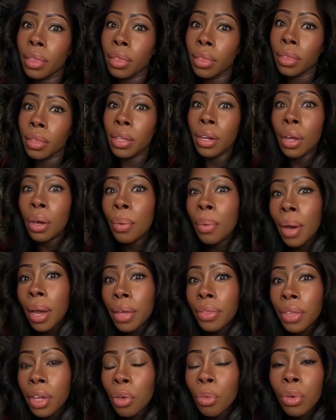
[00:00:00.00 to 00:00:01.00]
you know
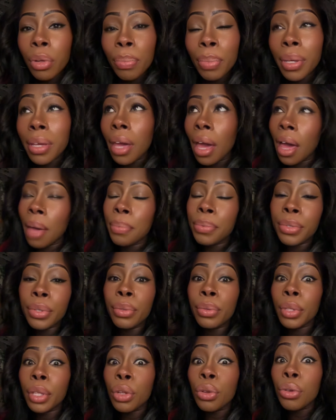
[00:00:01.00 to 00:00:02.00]
why there would be
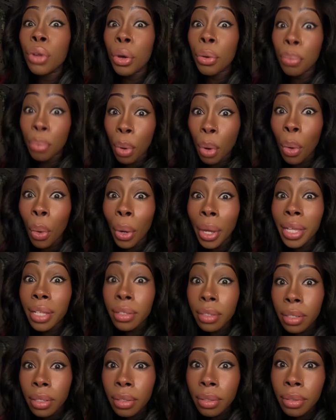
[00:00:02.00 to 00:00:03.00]
absolutely no
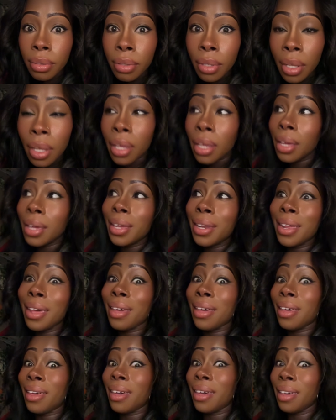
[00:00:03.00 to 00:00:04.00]
point in
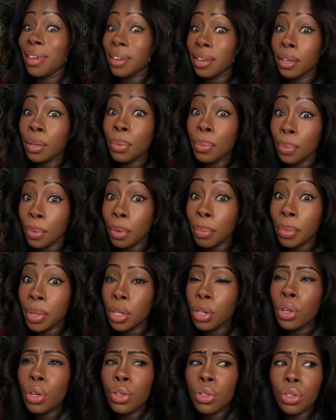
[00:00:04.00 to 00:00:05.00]
any
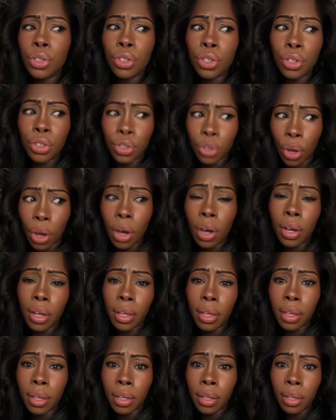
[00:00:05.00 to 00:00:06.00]
woman
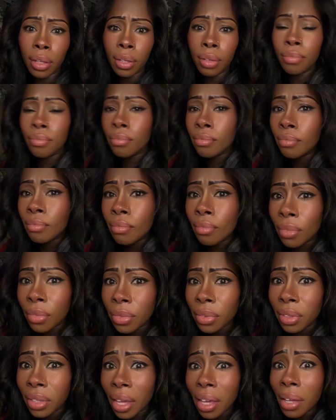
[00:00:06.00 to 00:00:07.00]
stalking
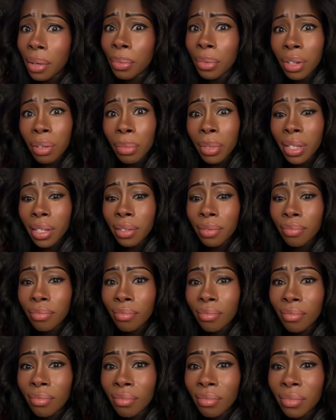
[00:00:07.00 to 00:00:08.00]
that woman
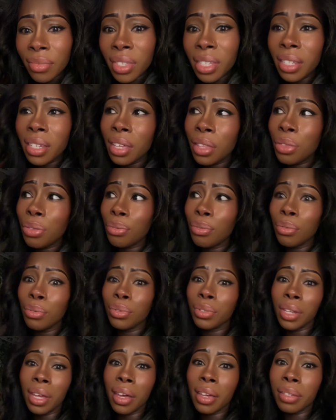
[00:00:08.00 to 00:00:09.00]
to get through
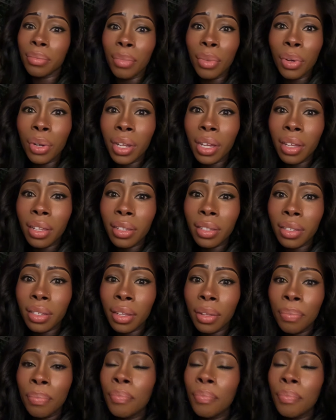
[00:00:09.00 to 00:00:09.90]
to Asmodeus?